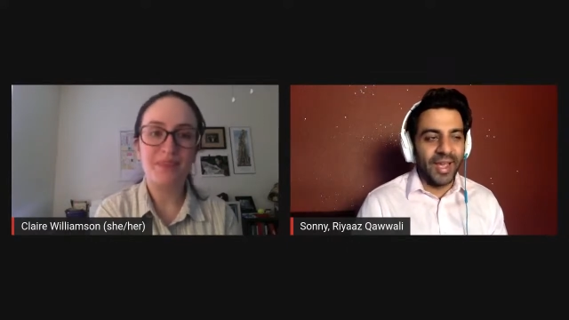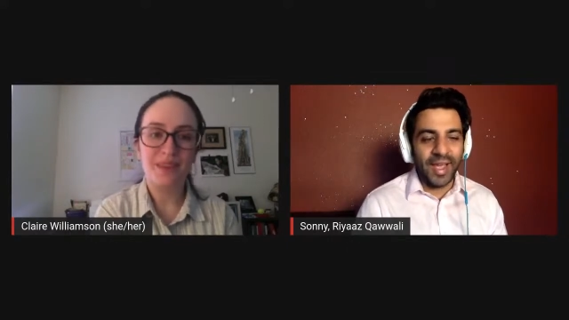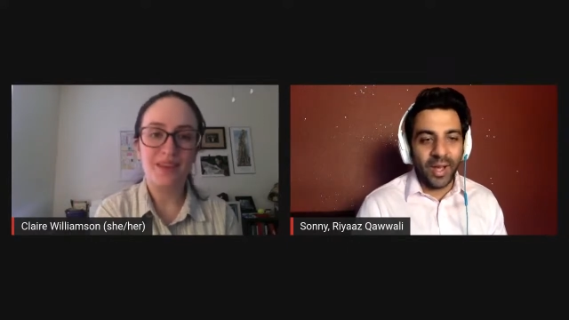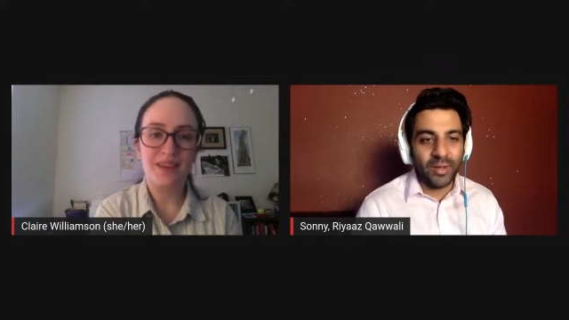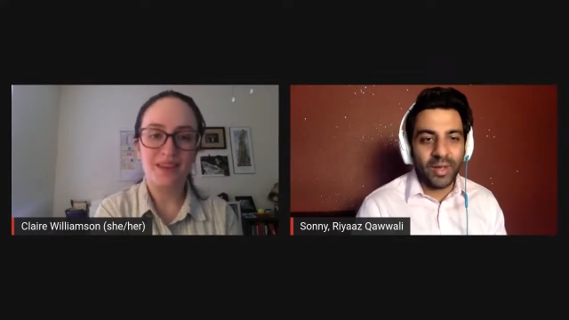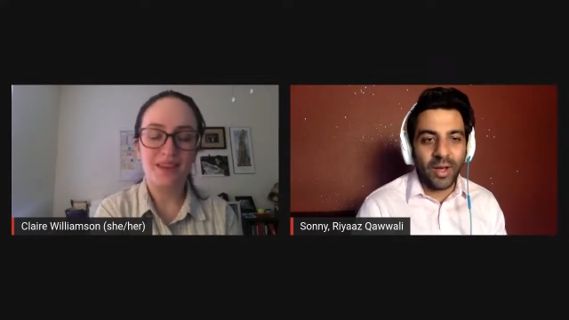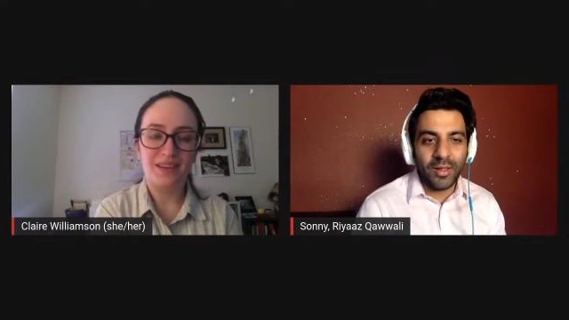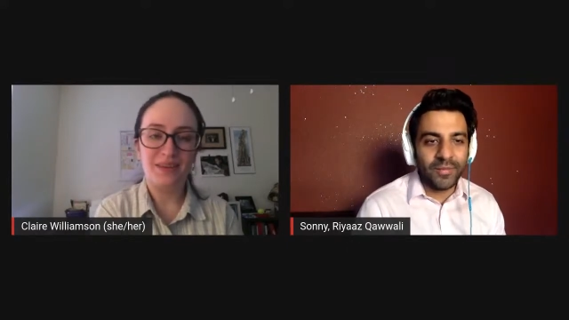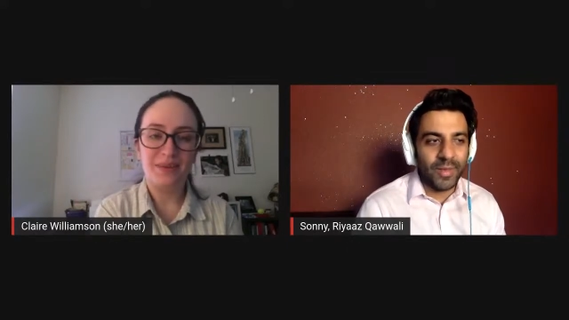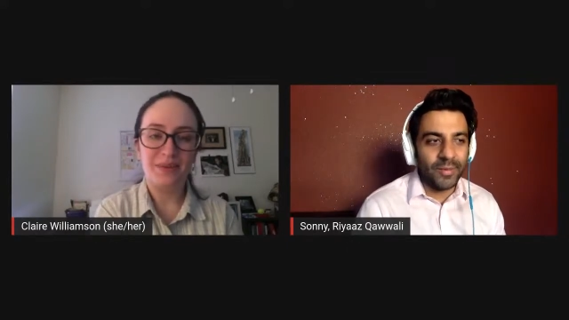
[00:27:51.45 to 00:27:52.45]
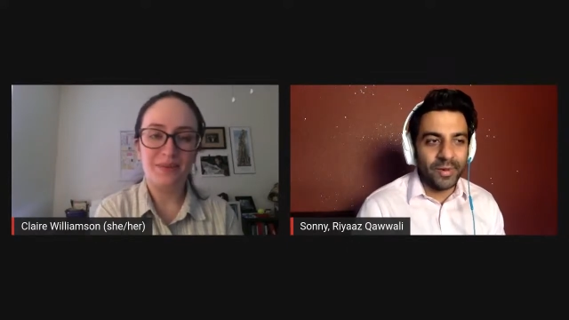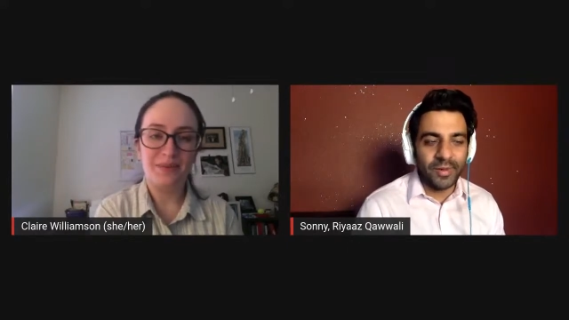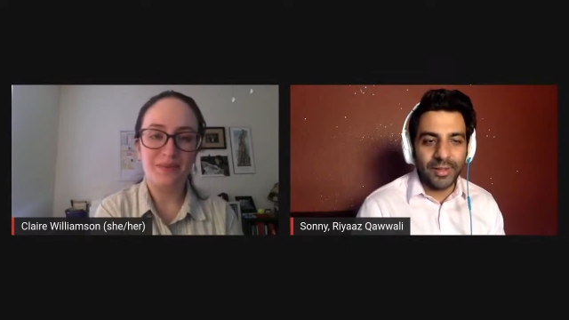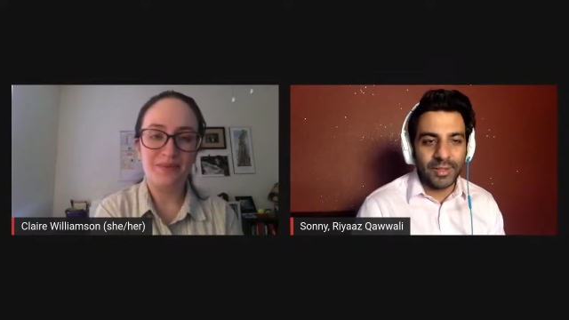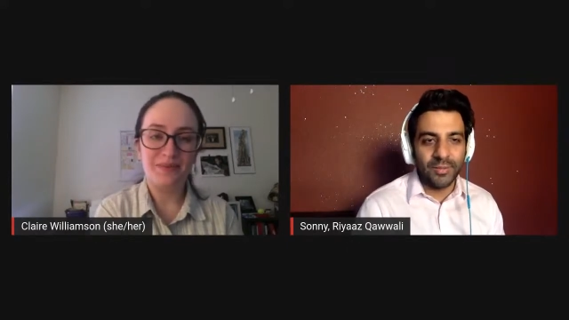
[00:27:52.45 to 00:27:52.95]
Speaker 1: all, all of them
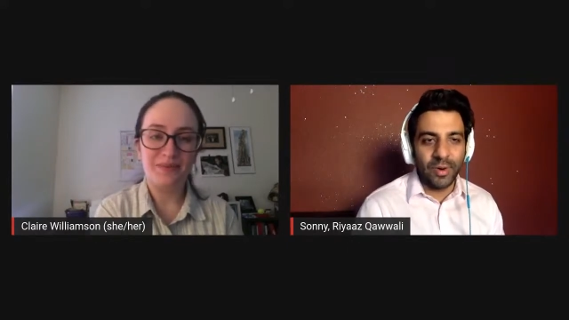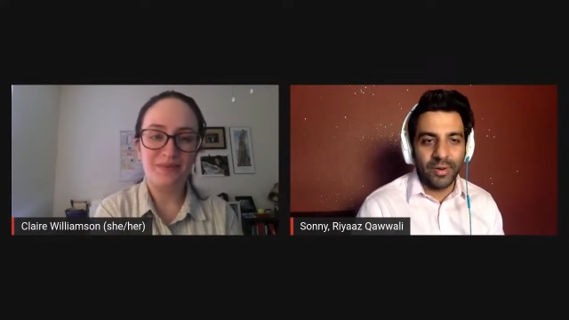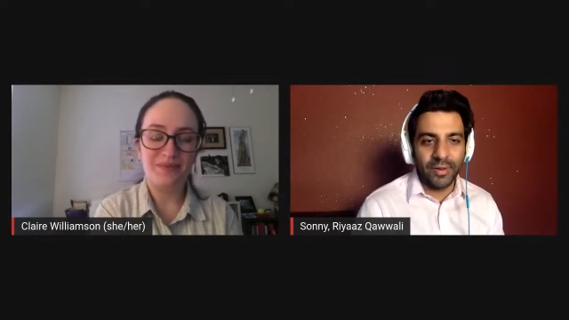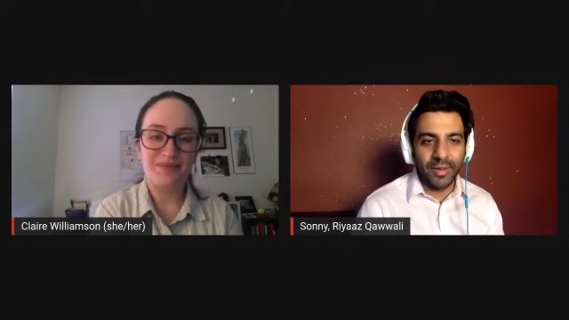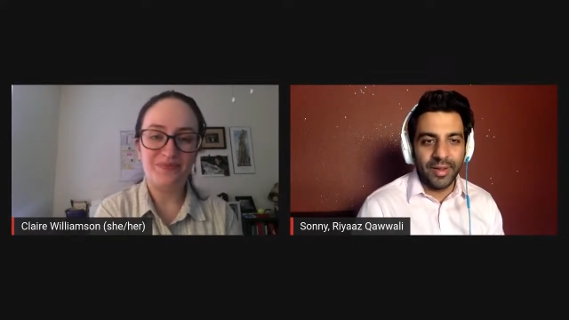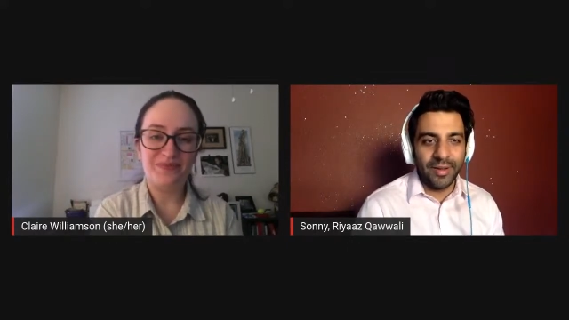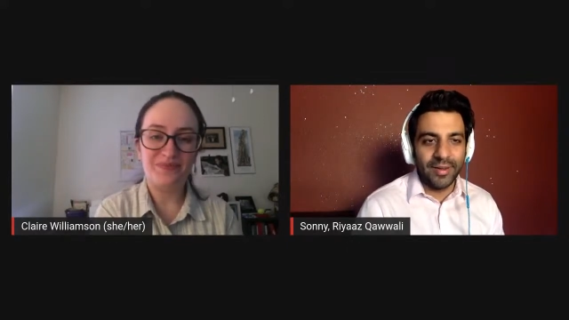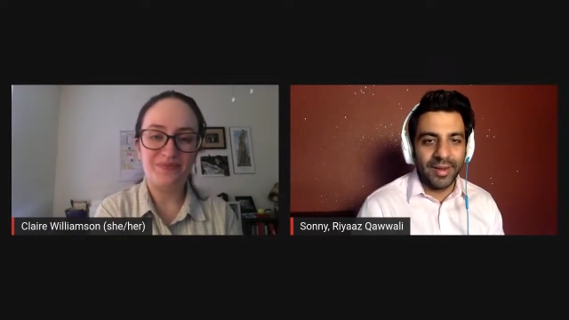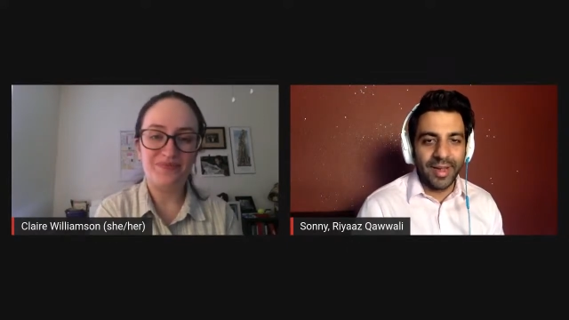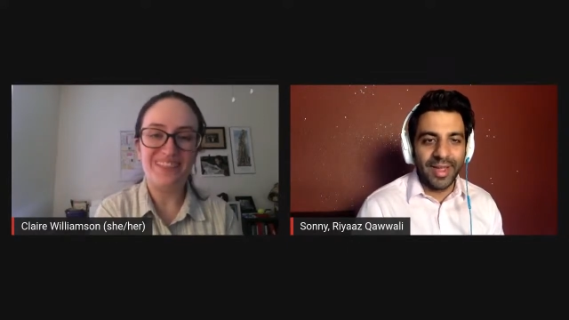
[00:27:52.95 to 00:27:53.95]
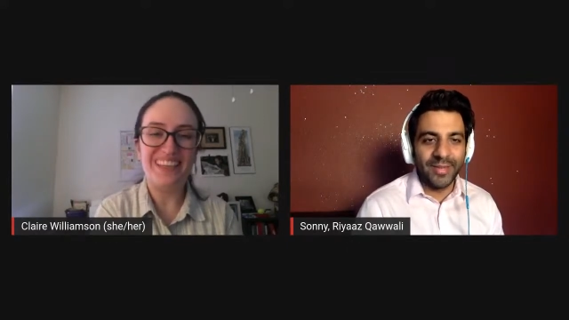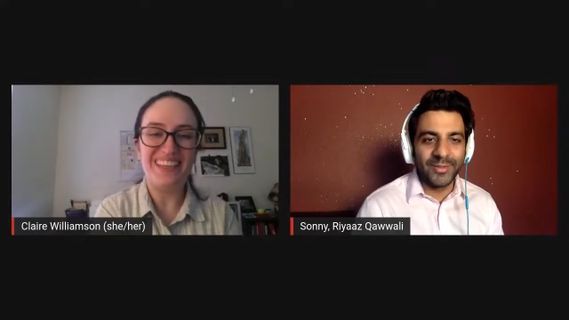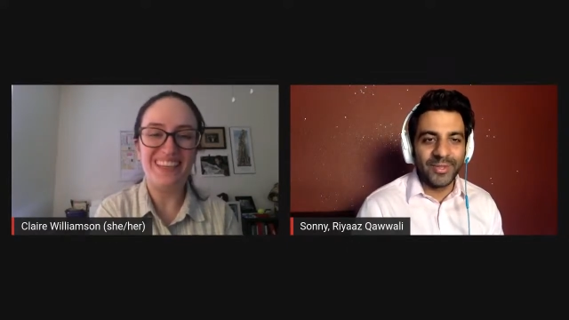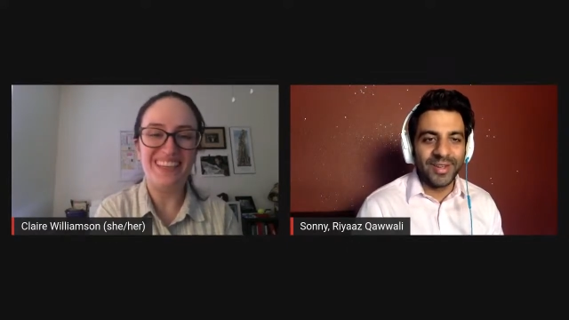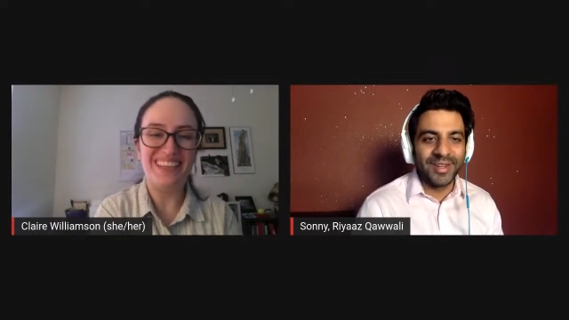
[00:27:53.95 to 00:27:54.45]
are a lot smarter than than I
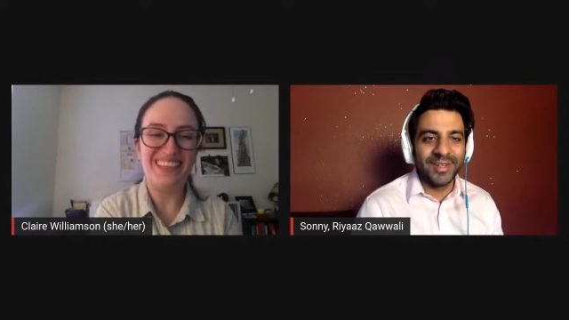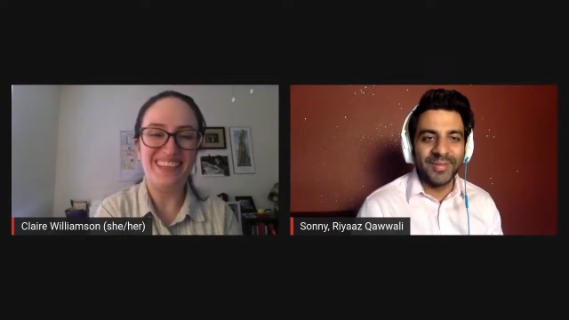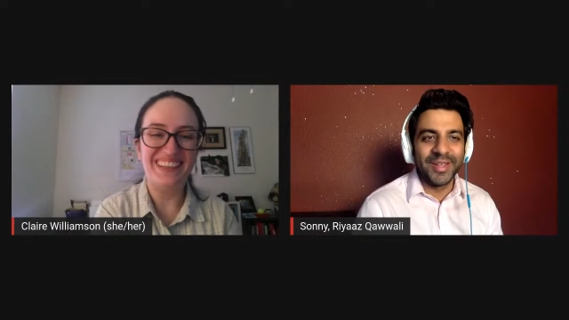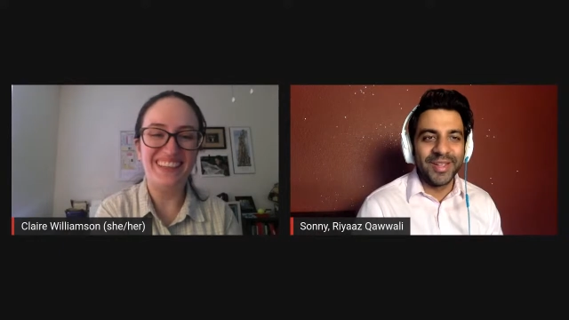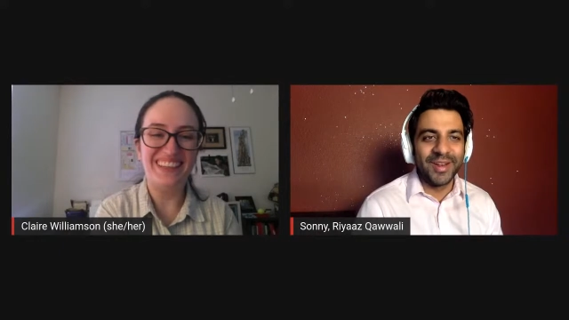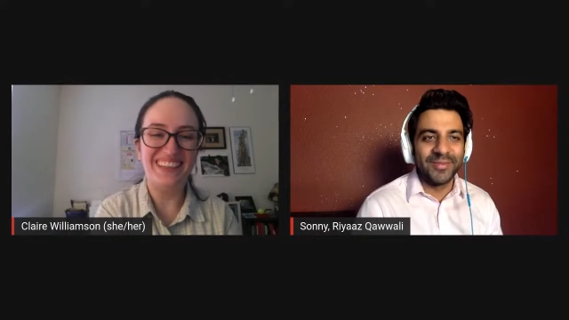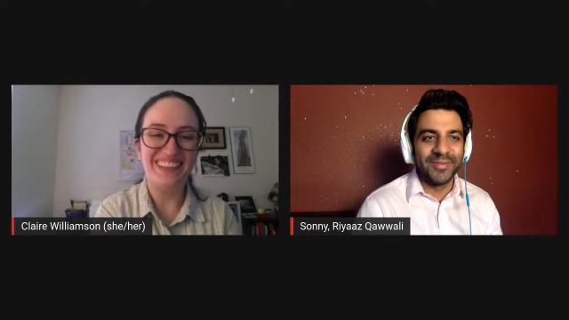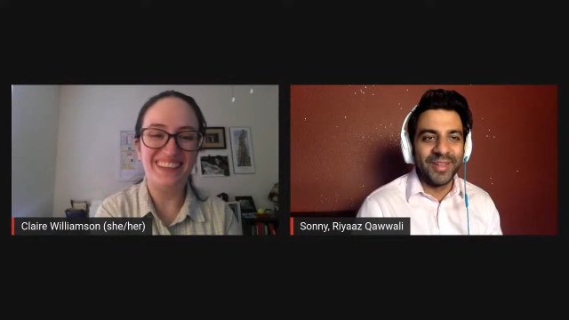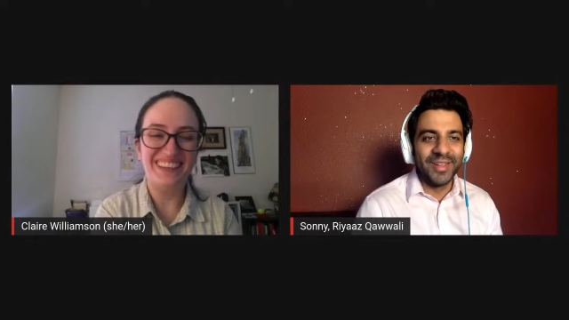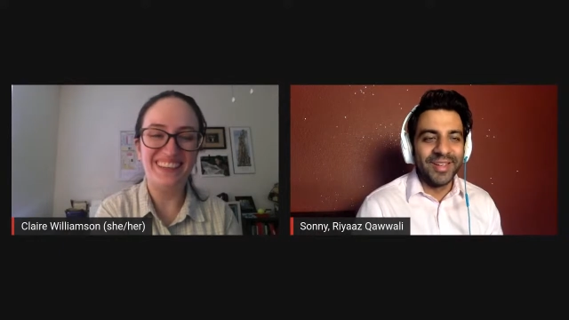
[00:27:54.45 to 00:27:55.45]
am, so it'll be a lot of